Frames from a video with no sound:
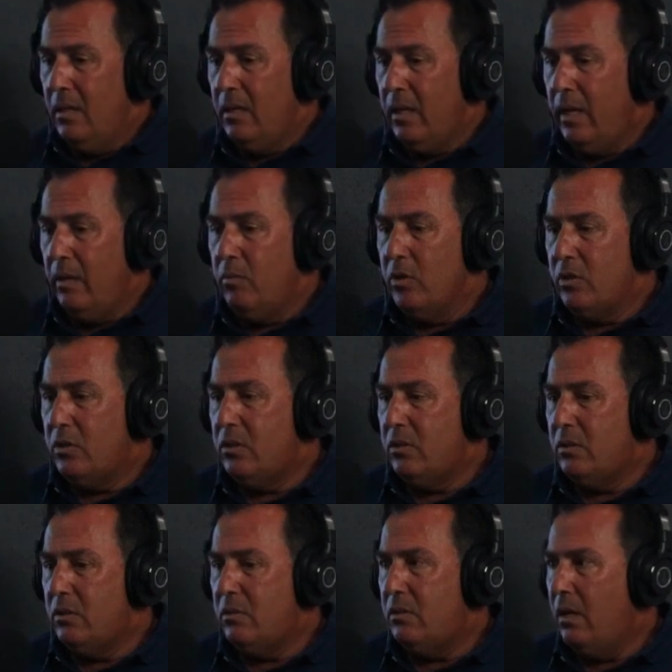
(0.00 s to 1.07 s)
it
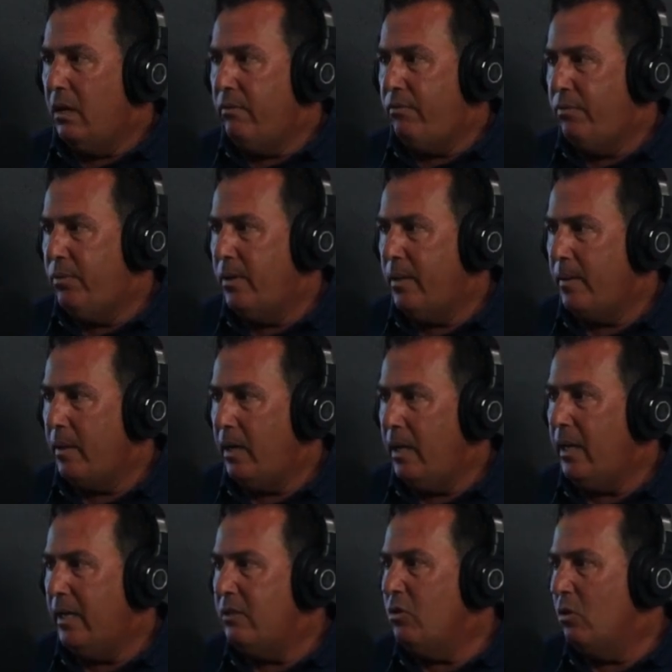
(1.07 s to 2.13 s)
was tough.
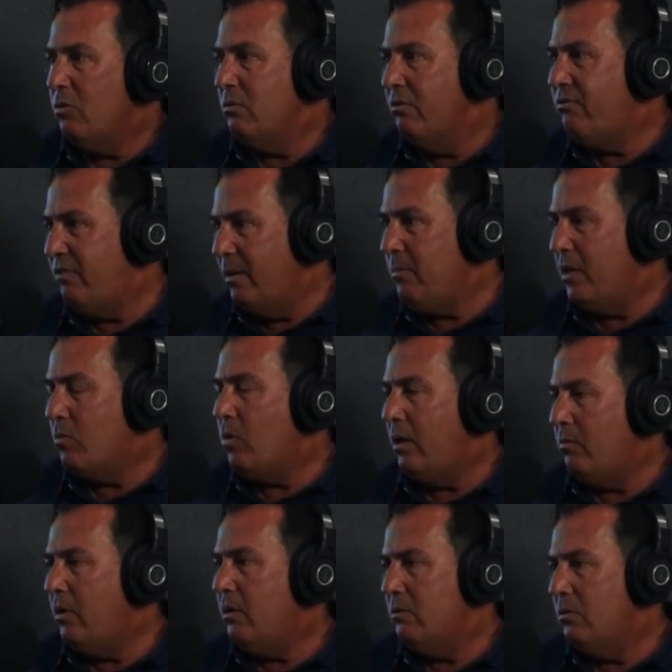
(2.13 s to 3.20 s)
I know the family quite
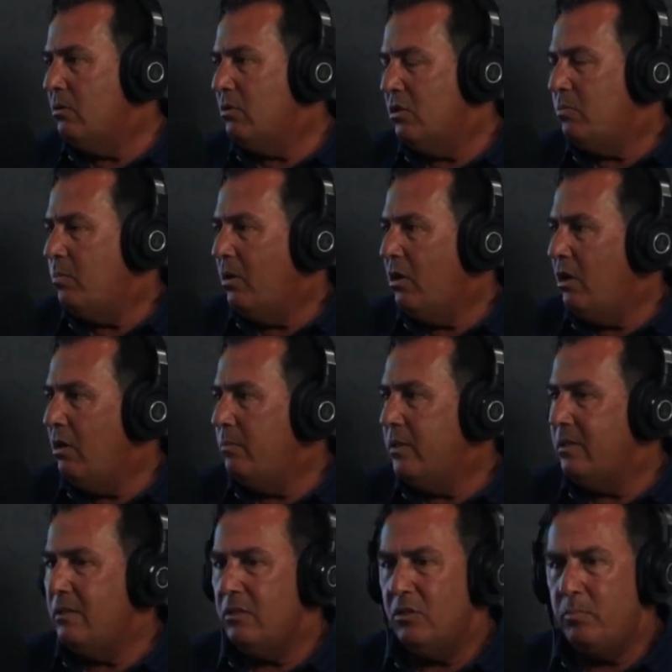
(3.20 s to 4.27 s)
well. Know his mom
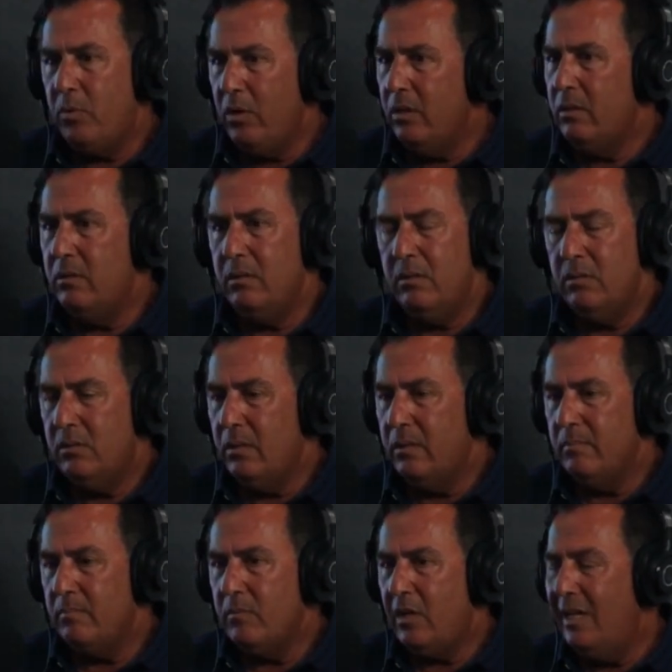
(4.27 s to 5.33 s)
and his brothers,
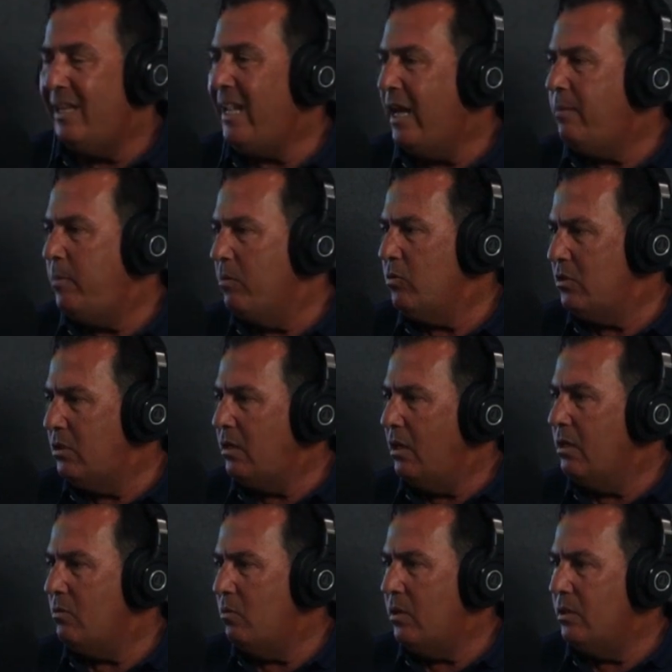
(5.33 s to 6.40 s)
and Guilherme was the
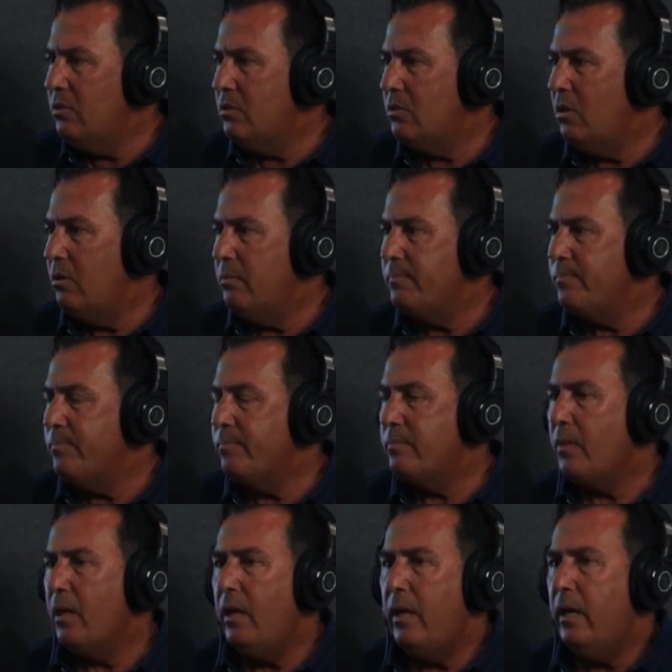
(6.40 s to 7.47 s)
young one. So,
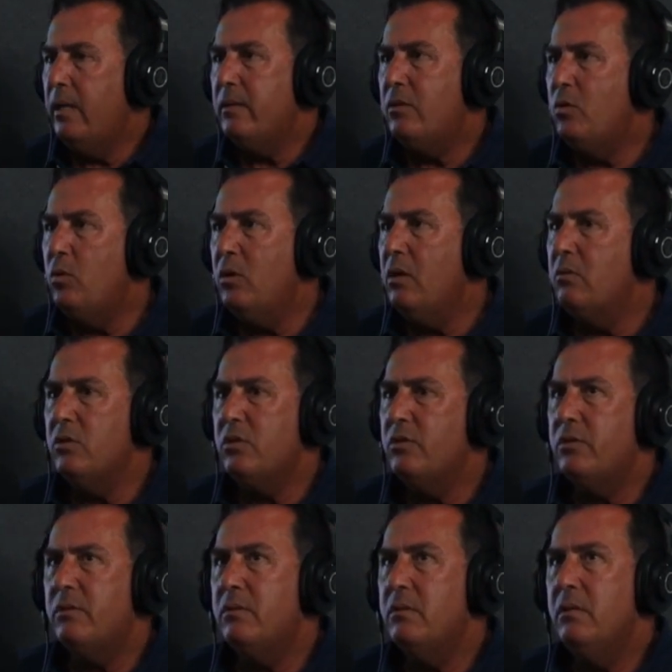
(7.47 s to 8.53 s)
and
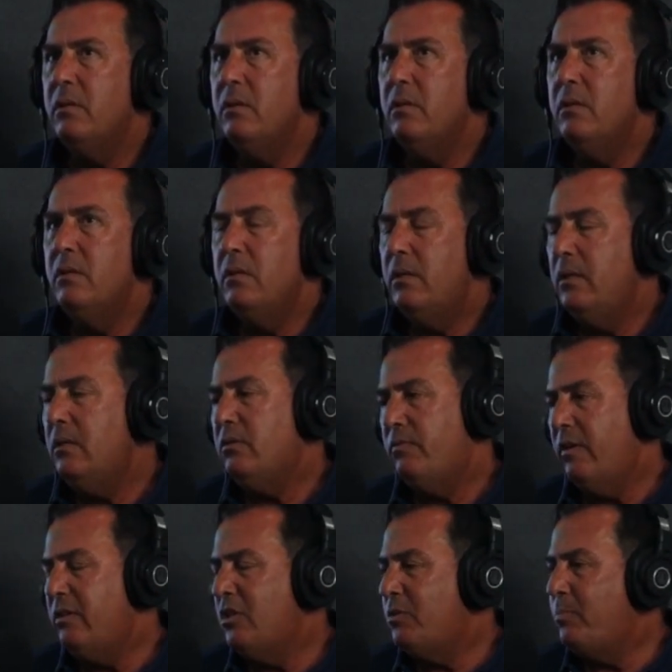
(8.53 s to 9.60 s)
Guga he's a
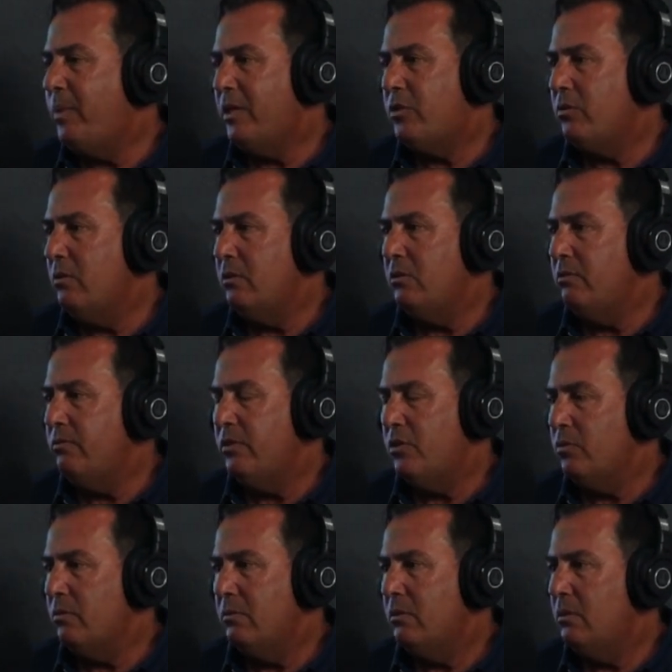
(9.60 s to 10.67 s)
very special
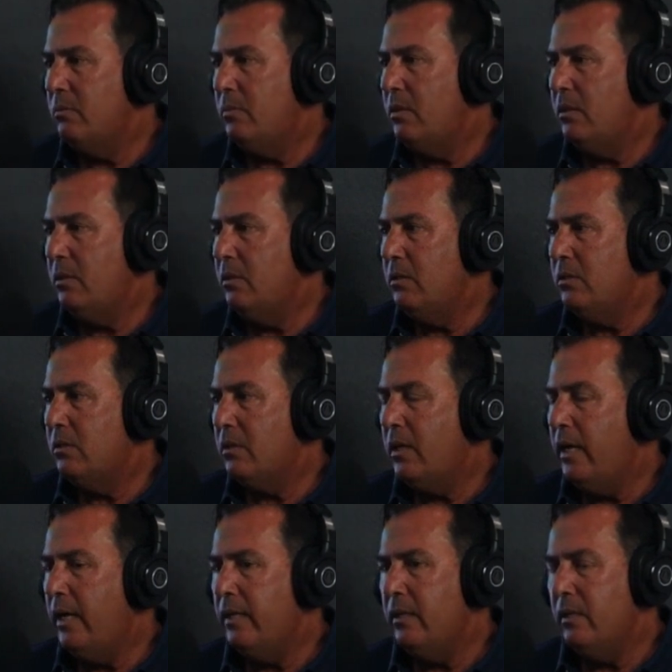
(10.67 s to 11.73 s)
individual. I mean, he's a
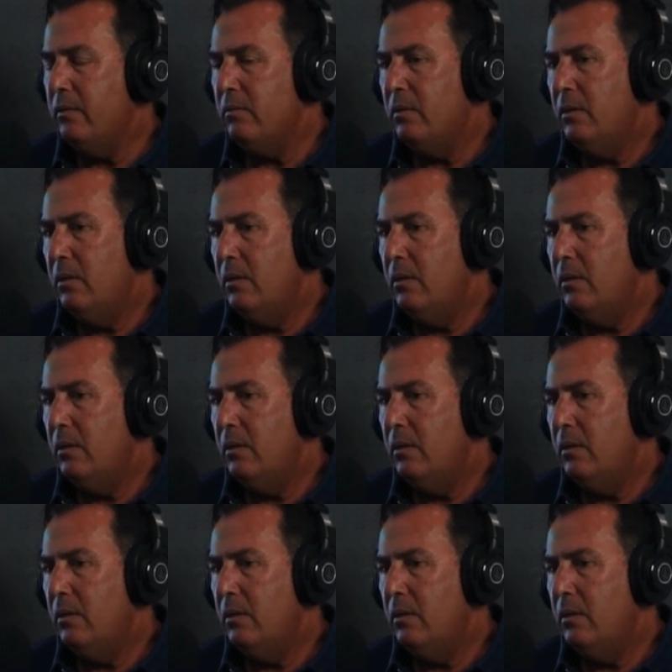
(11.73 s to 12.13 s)
guy that